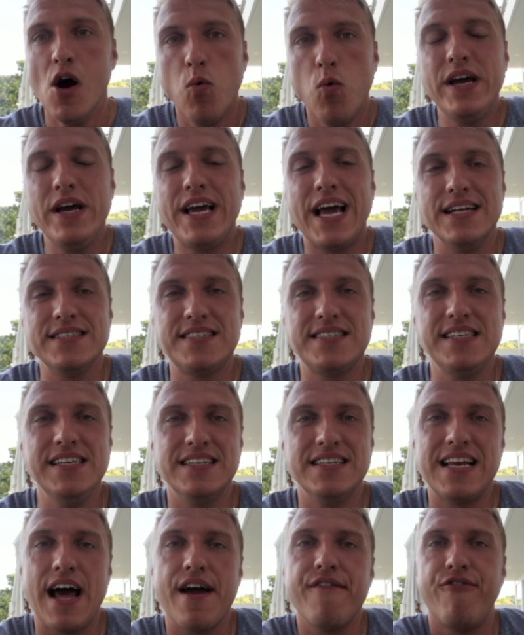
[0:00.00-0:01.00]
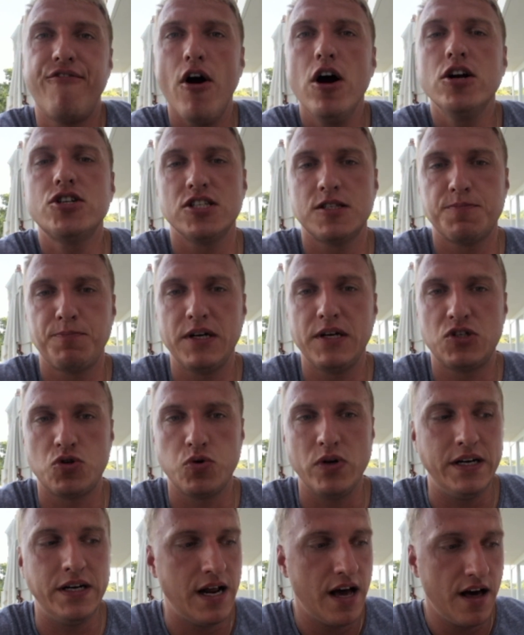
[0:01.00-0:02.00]
we can see a divergence
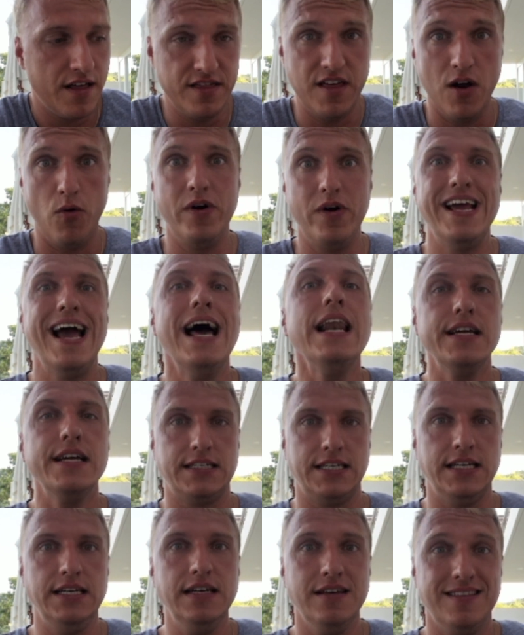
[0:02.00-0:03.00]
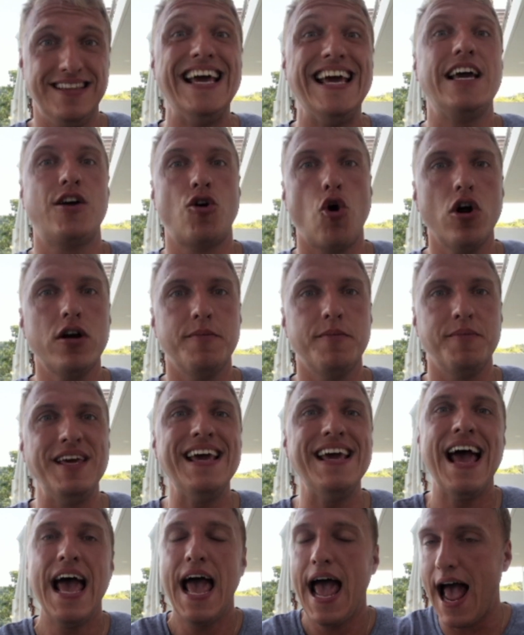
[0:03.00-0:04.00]
between the reality, the
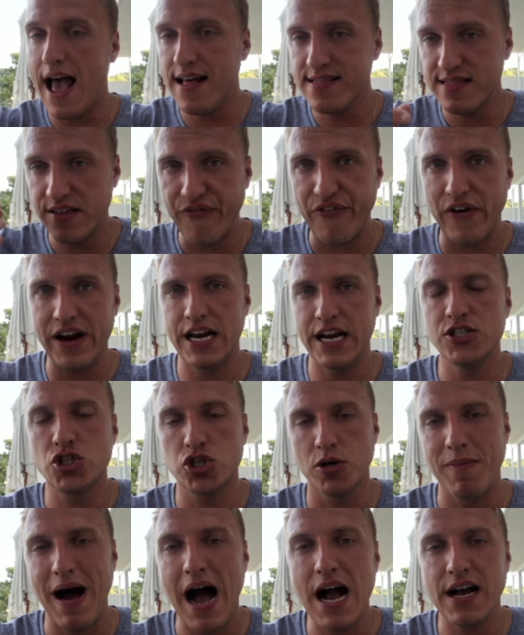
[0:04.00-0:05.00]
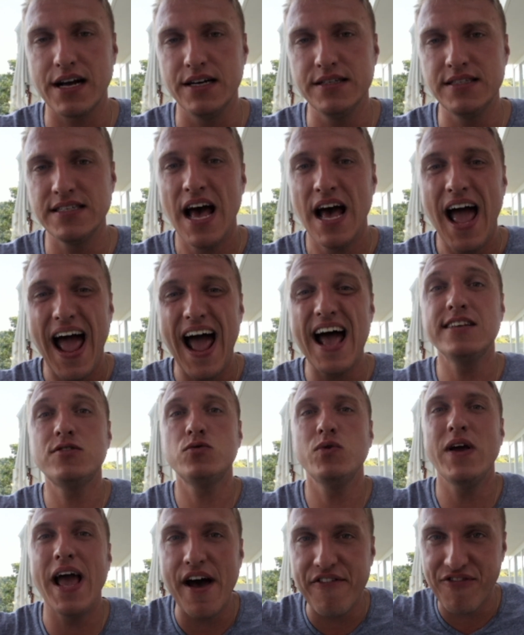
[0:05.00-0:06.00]
economy, and the financial markets as
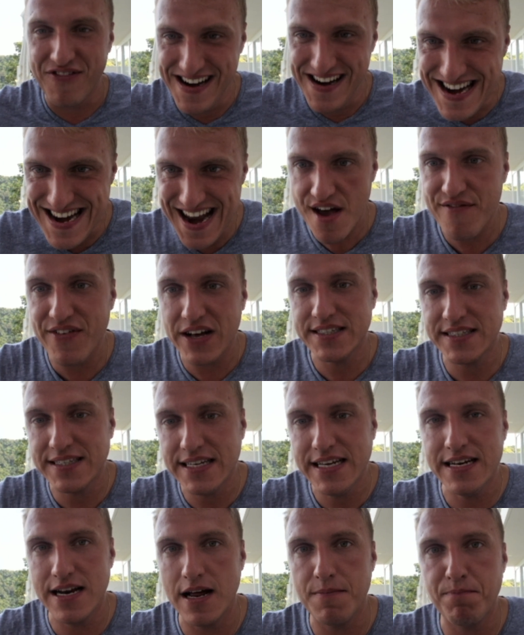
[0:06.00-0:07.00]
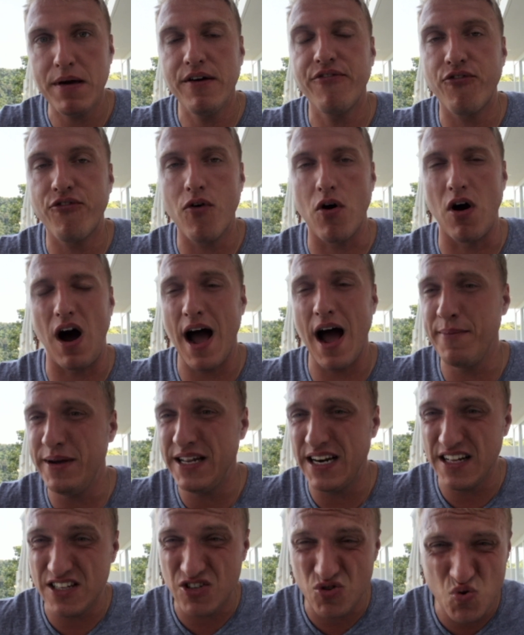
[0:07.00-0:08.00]
we have never seen it before. I
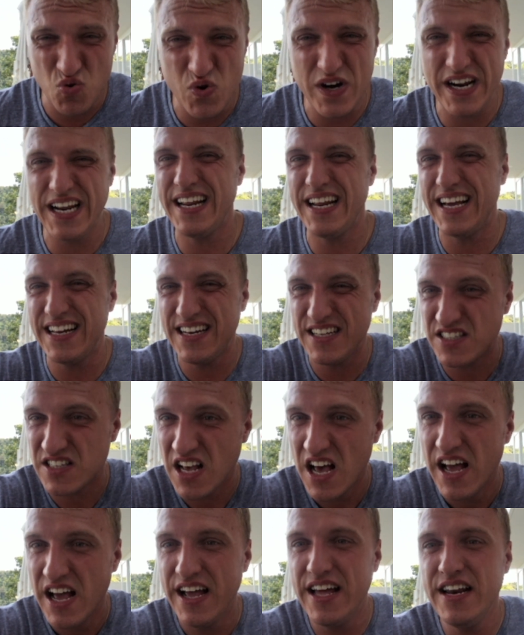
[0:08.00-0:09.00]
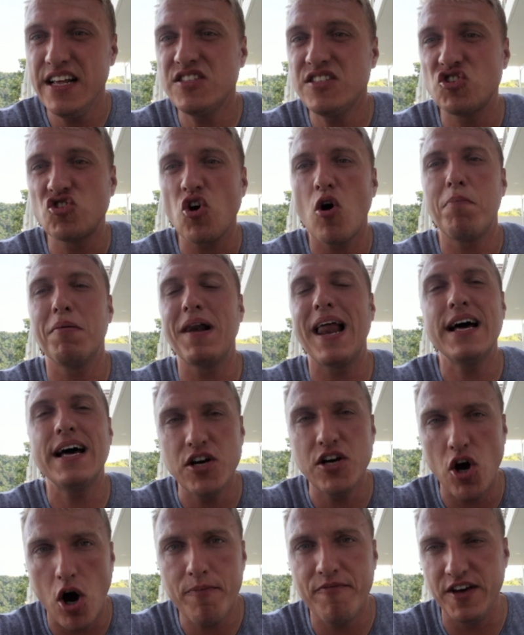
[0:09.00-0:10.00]
mean, it really, it is, it is so
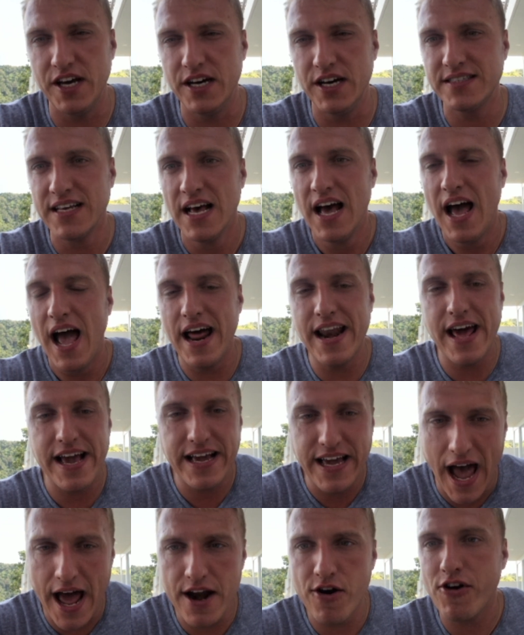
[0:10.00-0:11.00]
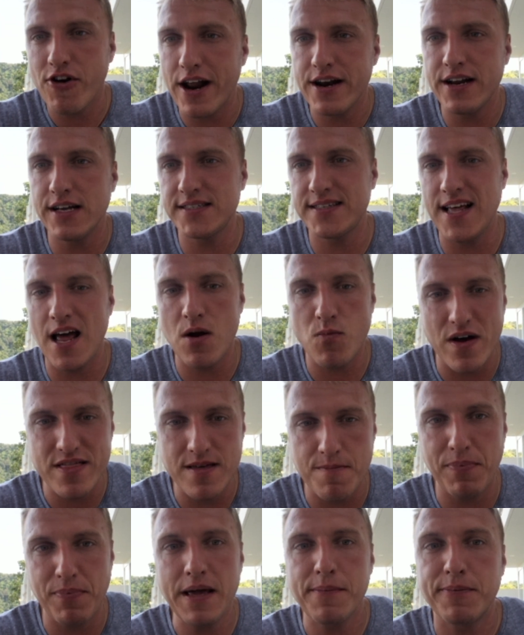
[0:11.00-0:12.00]
bloody obvious and I cannot understand why the
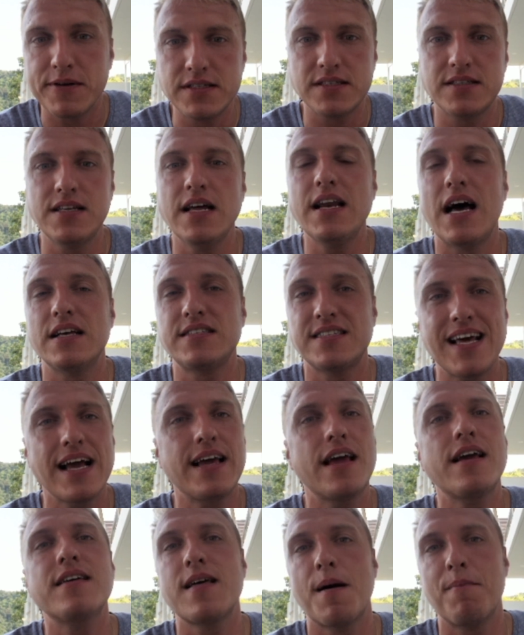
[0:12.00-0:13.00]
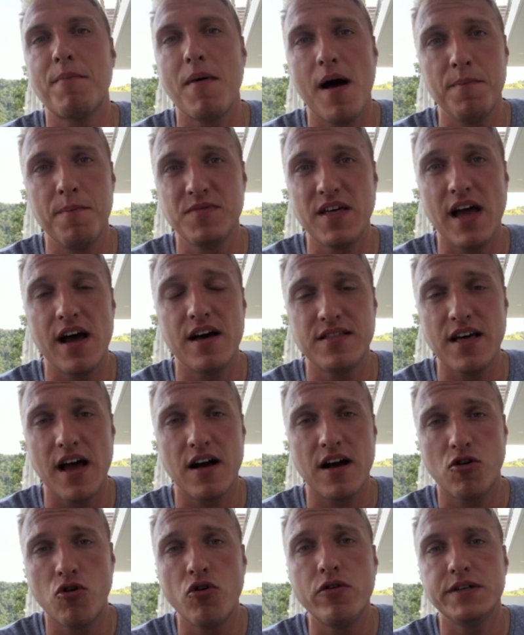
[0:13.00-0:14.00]
people still are stacking their um, their
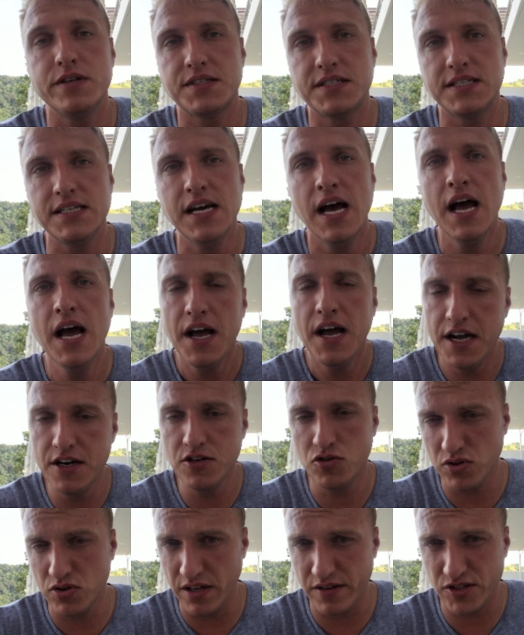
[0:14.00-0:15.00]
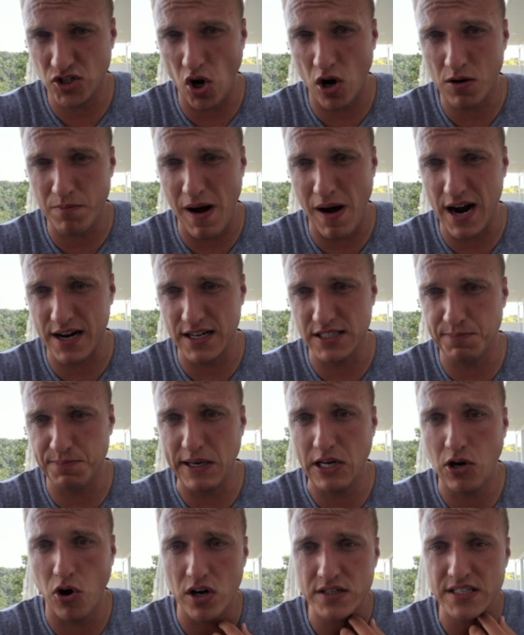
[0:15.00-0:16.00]
their currency into the stock markets
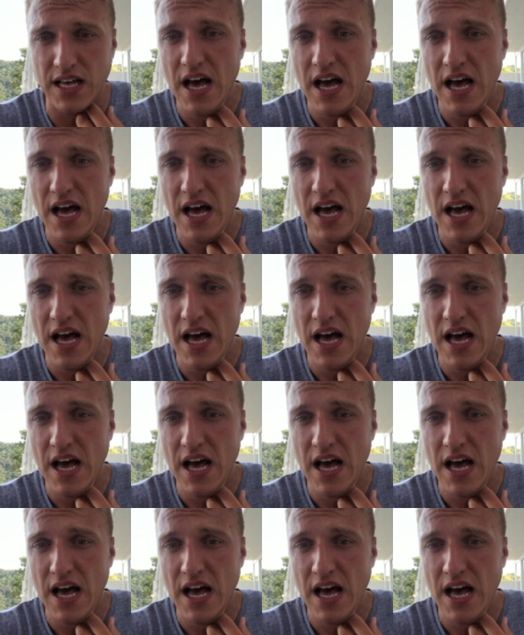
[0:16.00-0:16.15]
because